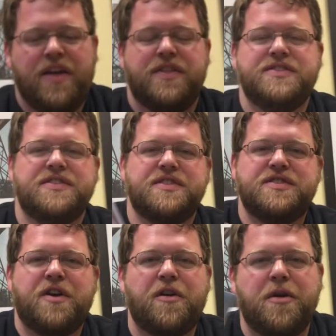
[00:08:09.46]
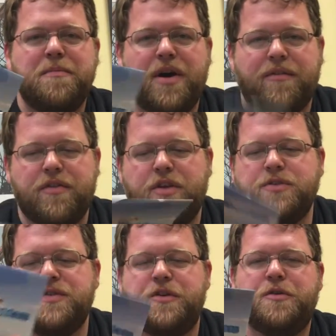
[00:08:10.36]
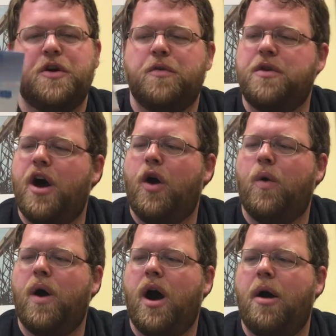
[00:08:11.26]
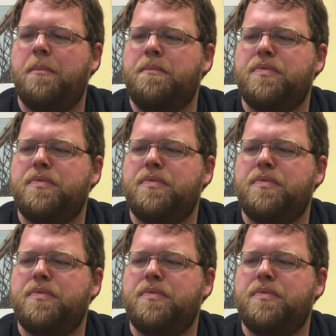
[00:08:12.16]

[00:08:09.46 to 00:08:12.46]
This is a startup book. For those of you who don't know,